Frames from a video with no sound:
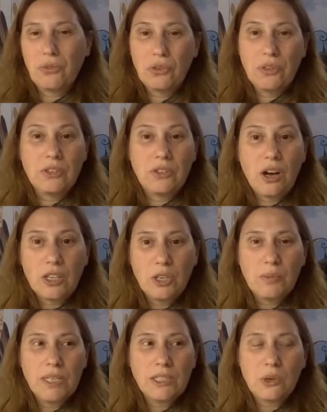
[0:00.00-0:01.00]
through the
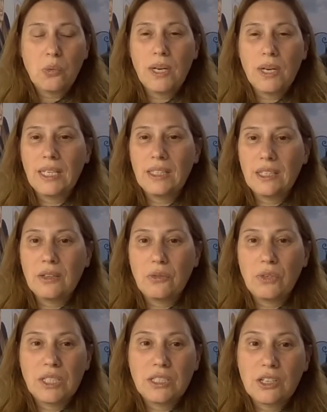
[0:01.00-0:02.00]
documents, or when I did the
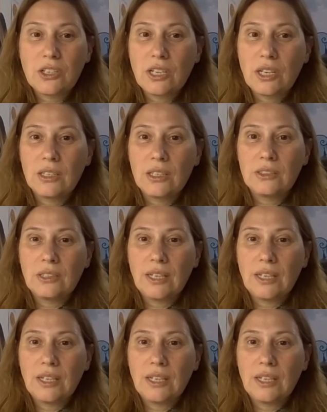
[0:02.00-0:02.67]
research and,